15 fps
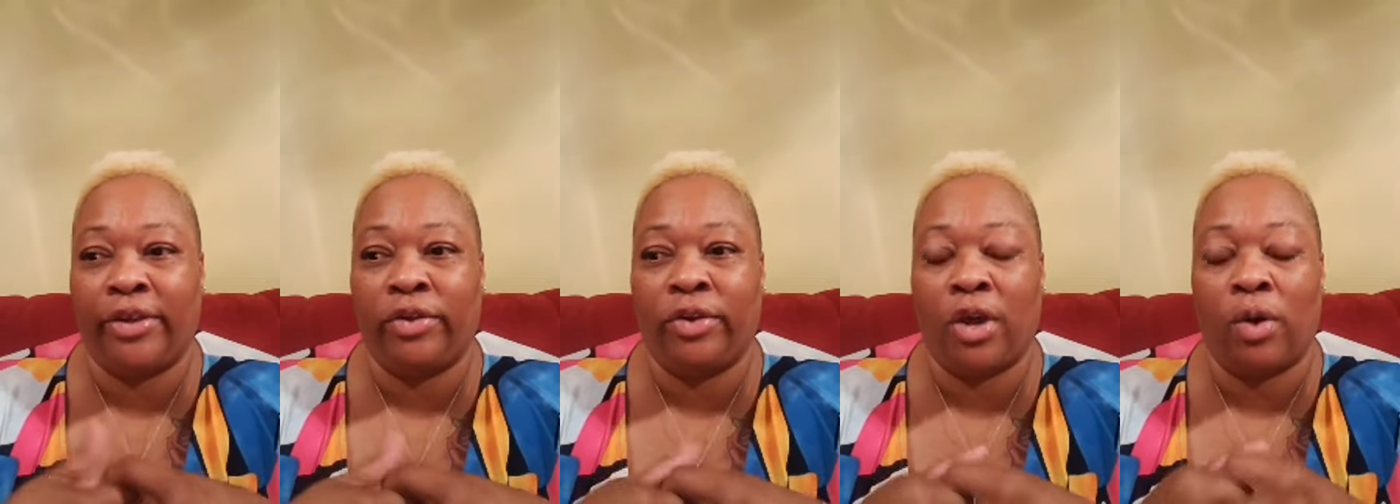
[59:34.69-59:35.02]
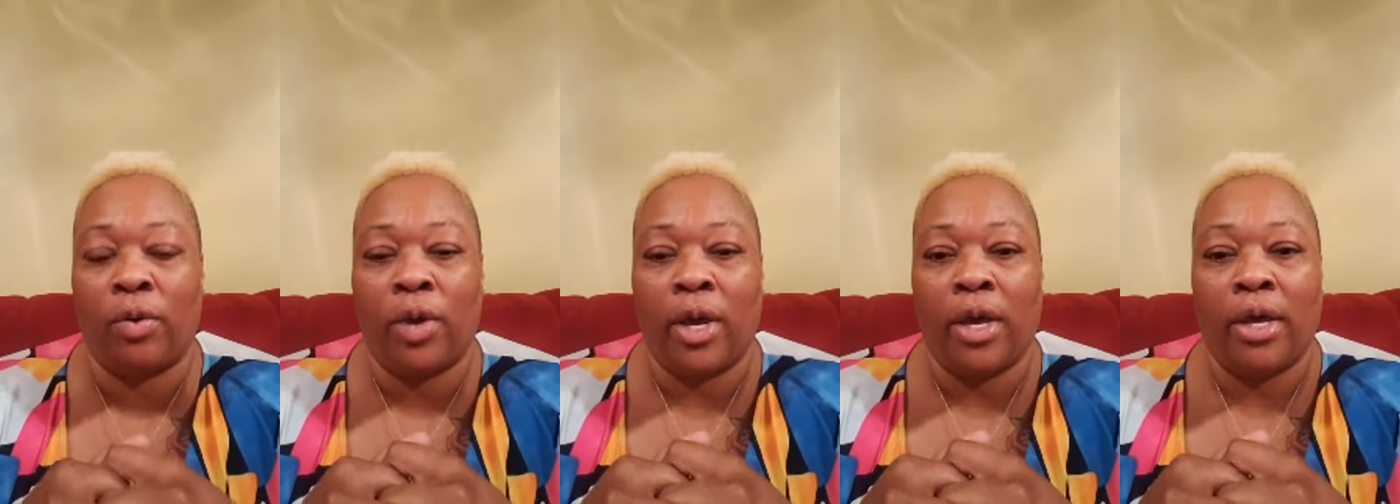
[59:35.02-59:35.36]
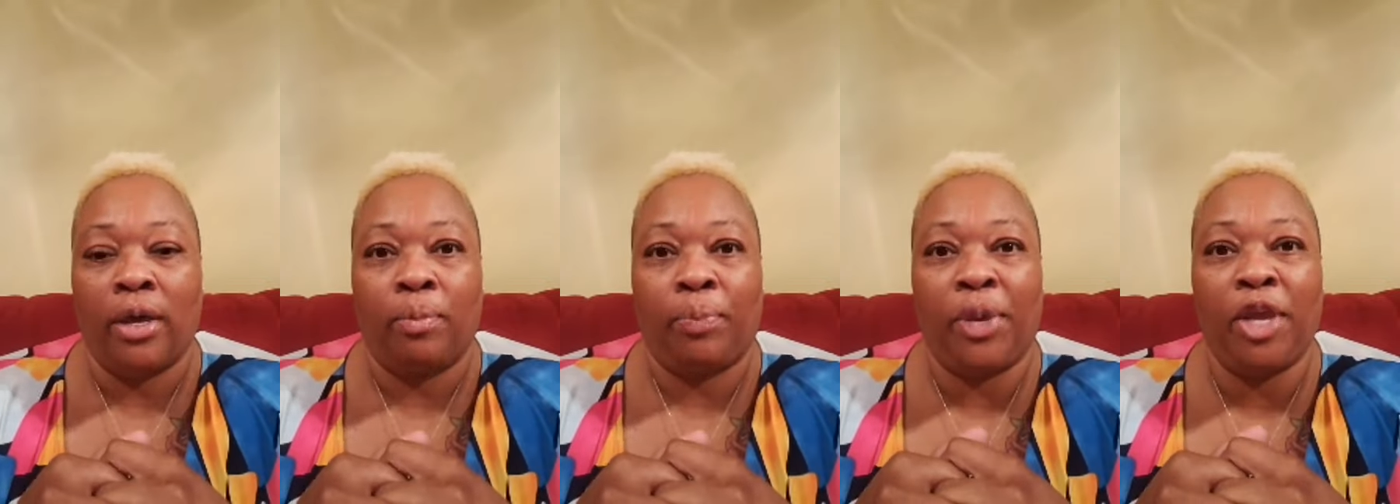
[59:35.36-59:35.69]
You know,
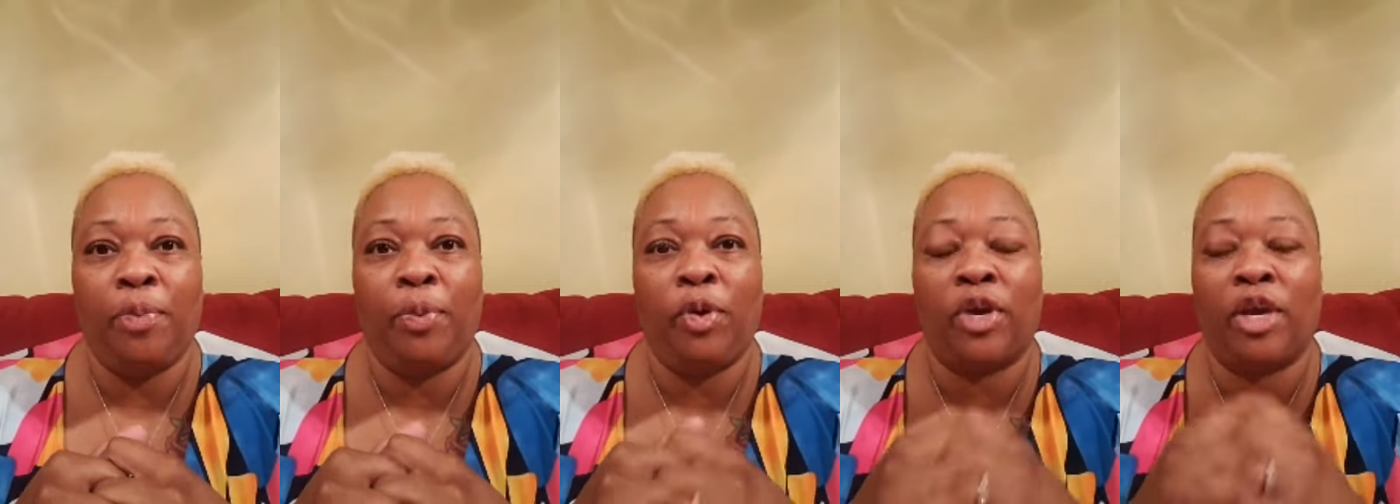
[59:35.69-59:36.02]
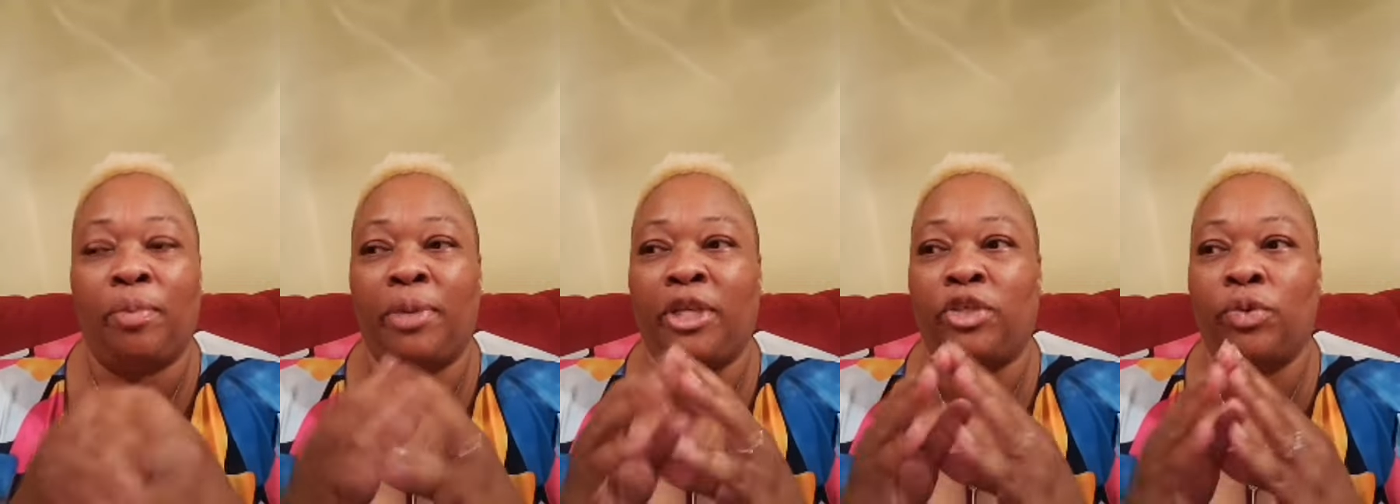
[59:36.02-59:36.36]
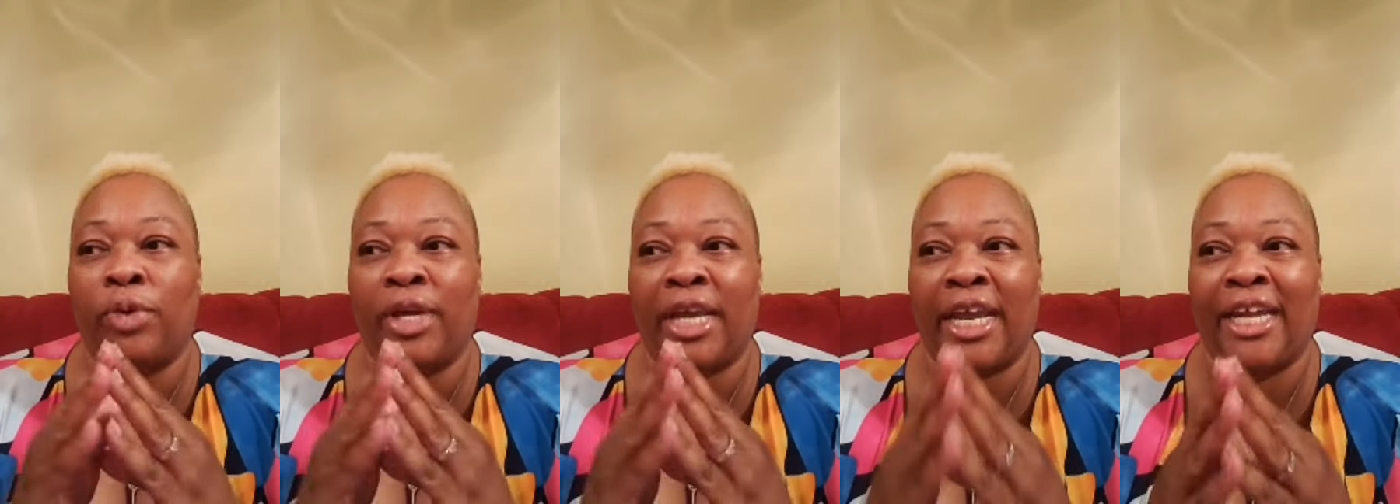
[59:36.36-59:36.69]
people could be doing